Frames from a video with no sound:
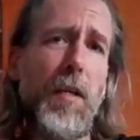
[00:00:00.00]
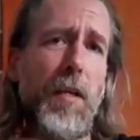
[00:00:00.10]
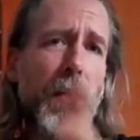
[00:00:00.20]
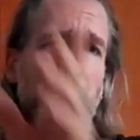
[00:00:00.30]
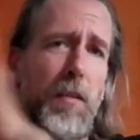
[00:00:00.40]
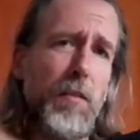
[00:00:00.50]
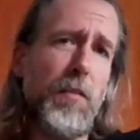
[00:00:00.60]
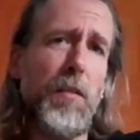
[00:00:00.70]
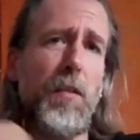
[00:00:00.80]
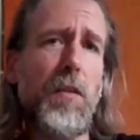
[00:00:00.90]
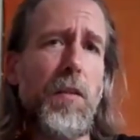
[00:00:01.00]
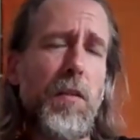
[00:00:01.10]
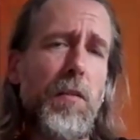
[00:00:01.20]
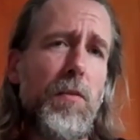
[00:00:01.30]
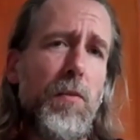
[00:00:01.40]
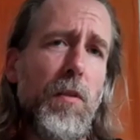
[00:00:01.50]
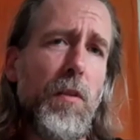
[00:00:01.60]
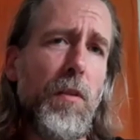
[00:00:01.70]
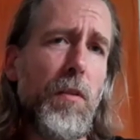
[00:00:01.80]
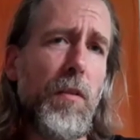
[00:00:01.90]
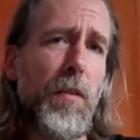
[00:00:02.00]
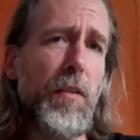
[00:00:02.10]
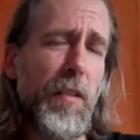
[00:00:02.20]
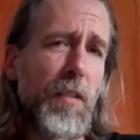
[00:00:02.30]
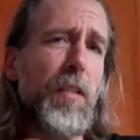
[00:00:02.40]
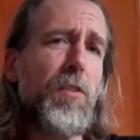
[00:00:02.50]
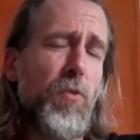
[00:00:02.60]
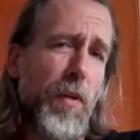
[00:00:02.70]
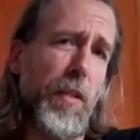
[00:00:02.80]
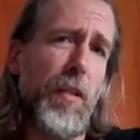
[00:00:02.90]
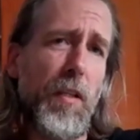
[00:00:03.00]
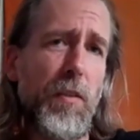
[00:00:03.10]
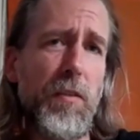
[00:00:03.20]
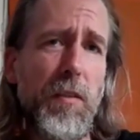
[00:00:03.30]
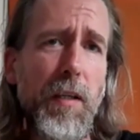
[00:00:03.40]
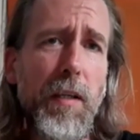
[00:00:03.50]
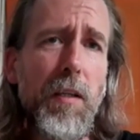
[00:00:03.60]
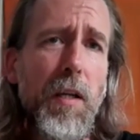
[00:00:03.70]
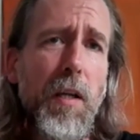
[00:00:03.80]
and do the technique training outside.